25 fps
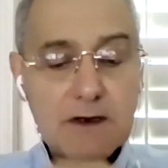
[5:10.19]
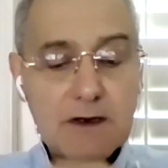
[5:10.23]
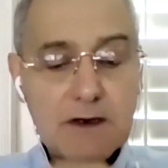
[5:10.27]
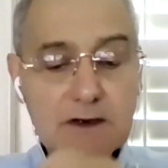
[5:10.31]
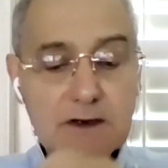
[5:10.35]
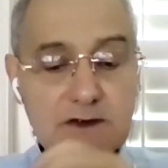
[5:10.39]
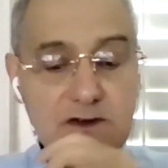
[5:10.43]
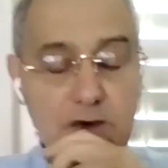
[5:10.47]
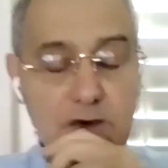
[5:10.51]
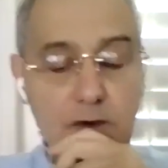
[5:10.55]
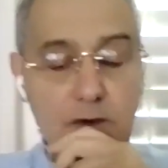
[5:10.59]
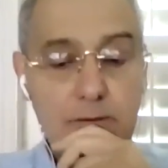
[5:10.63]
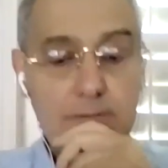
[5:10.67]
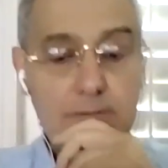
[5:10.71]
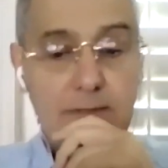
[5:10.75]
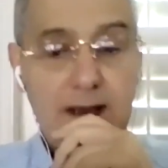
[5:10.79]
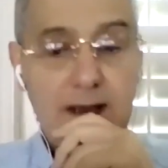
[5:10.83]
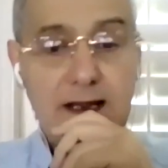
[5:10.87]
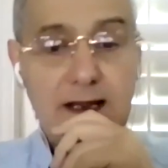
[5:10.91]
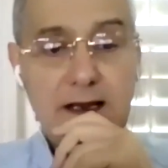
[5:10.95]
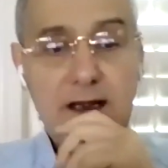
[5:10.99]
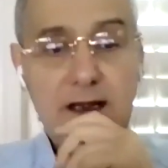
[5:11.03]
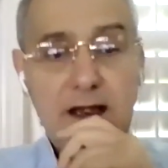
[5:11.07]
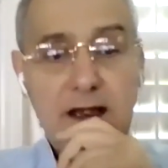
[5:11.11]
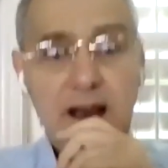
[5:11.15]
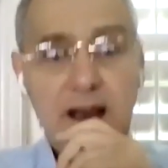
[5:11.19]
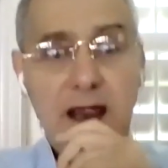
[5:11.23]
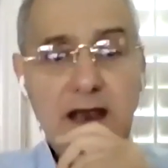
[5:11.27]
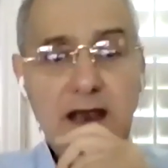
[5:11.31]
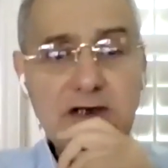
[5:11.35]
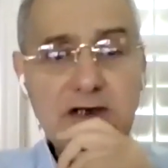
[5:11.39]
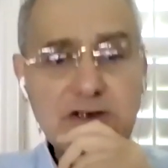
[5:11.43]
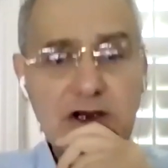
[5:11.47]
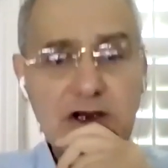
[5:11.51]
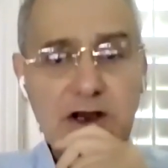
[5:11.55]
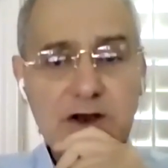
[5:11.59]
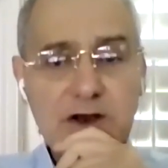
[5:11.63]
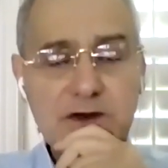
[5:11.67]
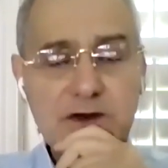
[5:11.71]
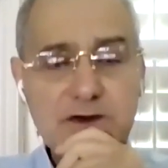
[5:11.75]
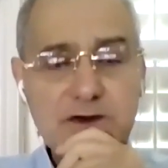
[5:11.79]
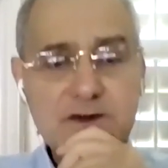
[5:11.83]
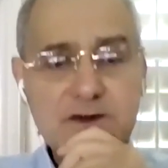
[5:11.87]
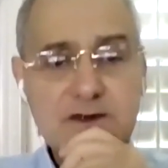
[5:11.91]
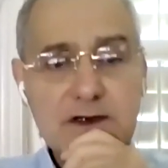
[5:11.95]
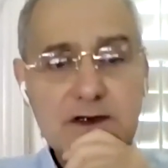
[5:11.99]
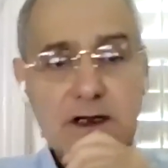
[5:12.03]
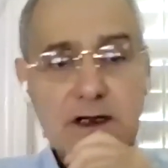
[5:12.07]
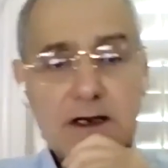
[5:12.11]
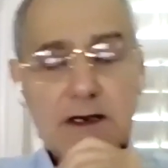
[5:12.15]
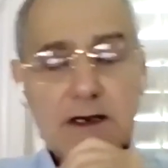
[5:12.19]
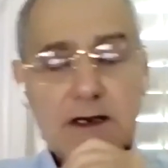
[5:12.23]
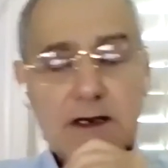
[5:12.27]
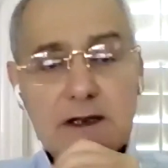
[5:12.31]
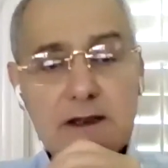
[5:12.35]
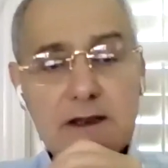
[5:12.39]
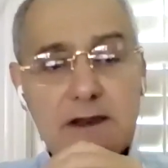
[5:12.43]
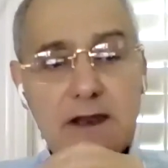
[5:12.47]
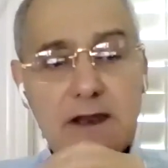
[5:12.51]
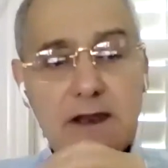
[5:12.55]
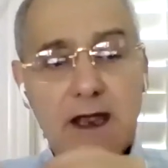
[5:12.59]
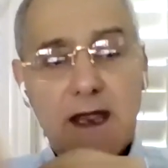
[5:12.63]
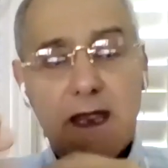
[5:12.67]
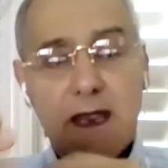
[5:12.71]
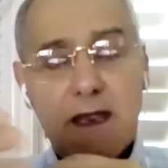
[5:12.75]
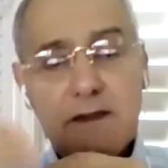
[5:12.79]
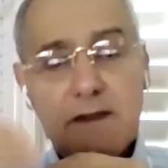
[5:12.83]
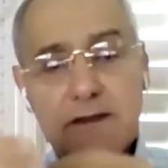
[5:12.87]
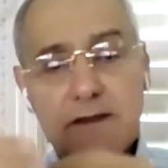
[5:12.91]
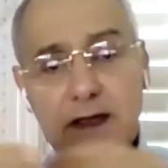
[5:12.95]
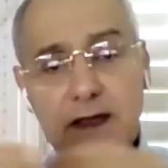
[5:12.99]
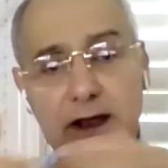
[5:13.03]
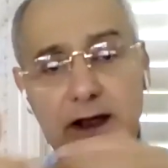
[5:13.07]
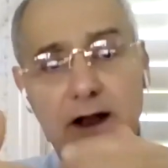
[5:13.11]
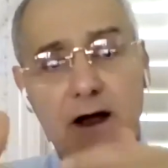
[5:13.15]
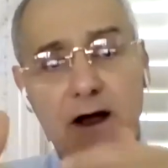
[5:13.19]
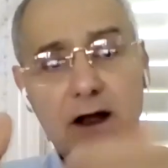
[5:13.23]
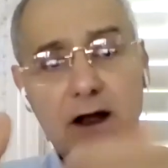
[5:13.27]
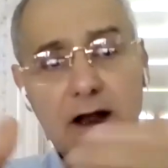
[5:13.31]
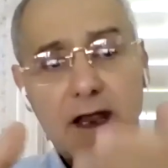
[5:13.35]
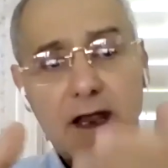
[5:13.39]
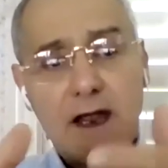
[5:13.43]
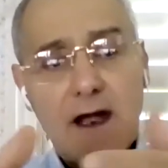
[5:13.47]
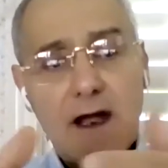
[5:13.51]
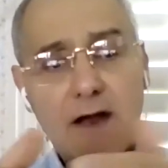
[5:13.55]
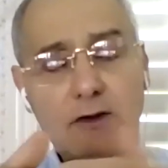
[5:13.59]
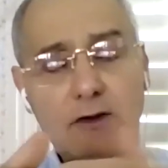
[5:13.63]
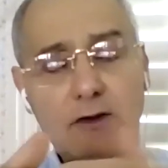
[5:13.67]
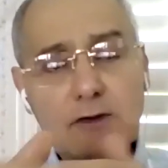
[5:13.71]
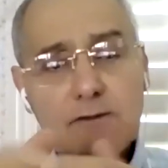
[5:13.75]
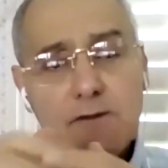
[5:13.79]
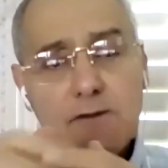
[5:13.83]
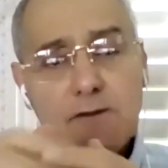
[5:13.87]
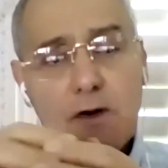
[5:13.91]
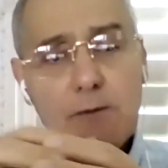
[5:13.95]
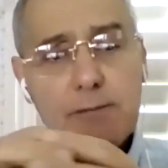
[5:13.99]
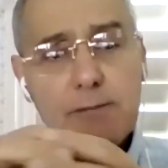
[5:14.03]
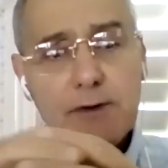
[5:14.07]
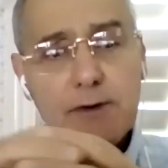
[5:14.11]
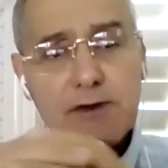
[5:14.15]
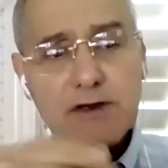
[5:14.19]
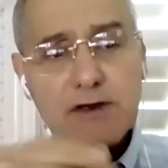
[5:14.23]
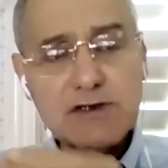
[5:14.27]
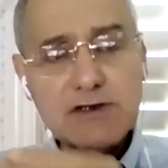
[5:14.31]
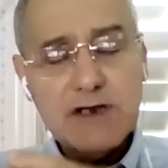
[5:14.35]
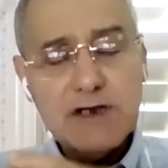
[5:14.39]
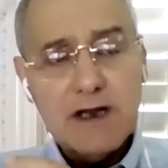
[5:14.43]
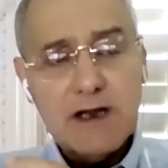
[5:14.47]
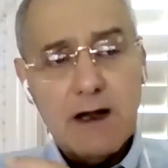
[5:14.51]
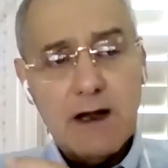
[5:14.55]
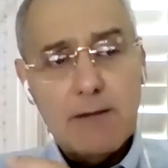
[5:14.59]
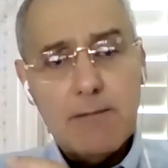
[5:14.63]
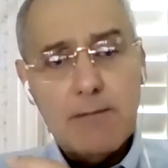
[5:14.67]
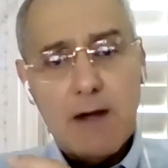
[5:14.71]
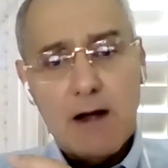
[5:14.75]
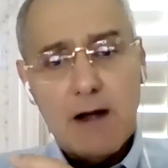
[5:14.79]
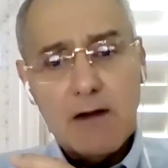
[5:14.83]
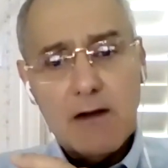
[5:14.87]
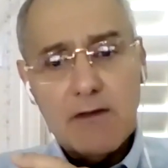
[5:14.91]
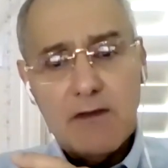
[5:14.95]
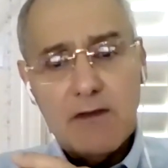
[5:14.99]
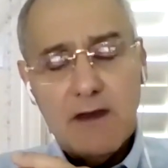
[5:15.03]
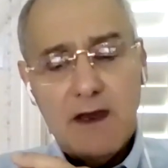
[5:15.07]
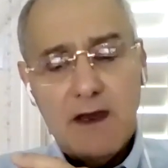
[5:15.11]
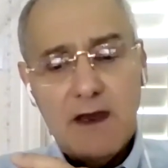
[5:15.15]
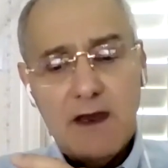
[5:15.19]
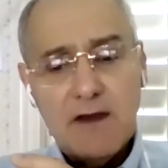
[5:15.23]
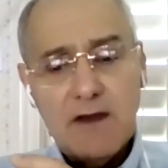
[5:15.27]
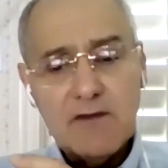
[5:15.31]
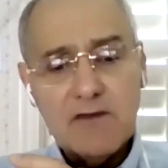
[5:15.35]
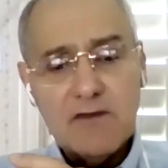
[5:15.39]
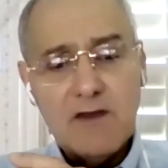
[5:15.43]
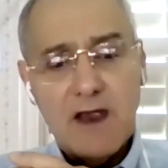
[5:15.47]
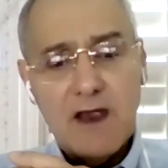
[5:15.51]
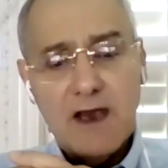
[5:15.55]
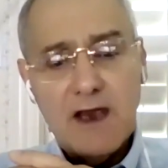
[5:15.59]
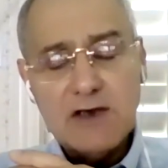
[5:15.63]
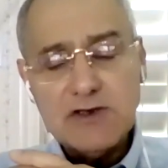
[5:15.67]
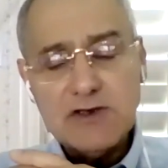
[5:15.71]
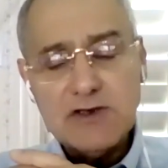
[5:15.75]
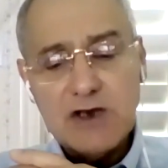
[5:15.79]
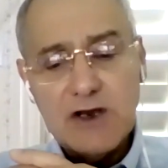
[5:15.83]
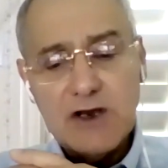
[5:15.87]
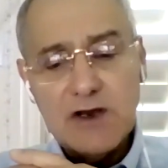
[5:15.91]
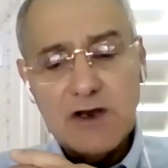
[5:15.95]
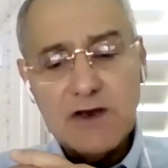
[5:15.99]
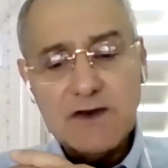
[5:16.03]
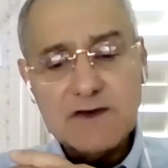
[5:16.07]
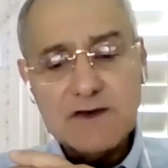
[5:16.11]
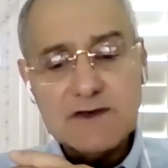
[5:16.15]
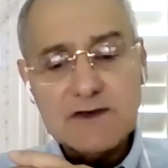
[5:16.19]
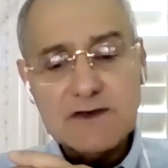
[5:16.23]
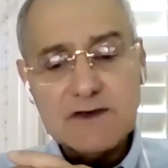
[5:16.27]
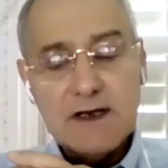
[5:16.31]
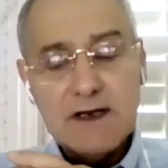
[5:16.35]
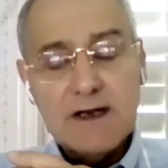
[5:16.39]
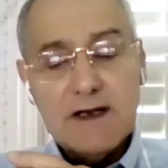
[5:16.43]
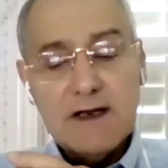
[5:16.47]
So many nations, there are a kind of competition among these nations